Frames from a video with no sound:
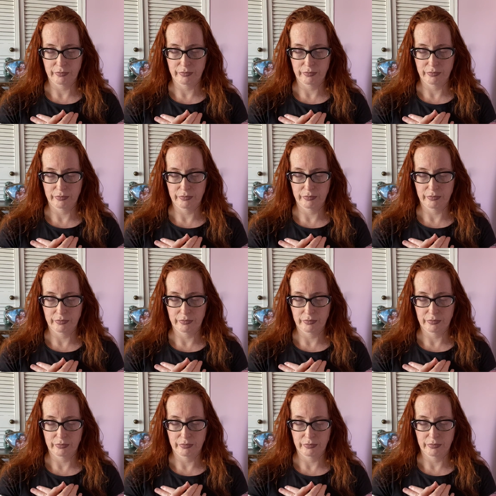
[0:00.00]

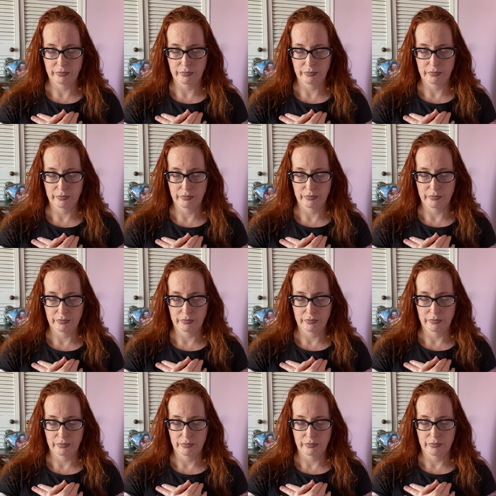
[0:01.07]

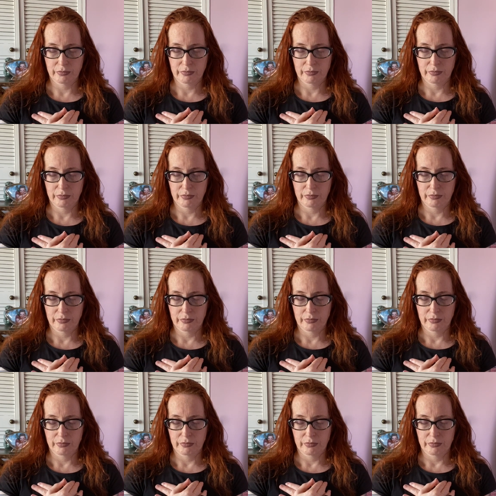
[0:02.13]

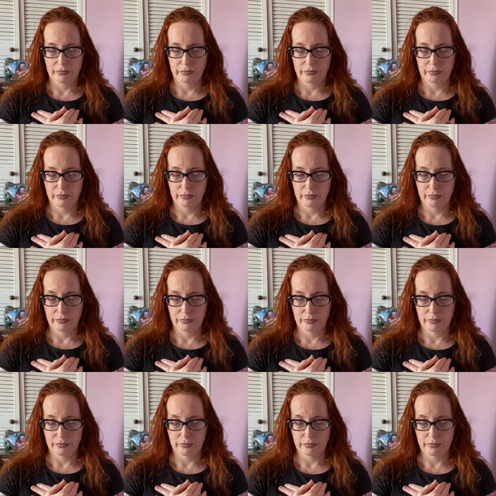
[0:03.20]
[no speech]